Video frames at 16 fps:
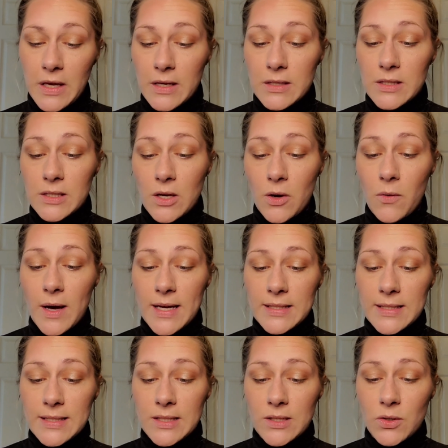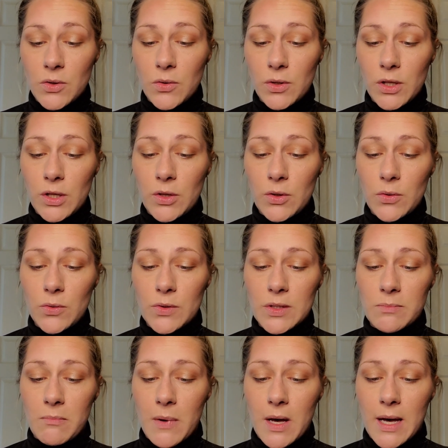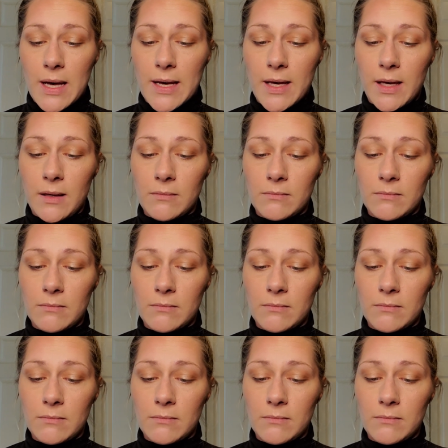So I still use my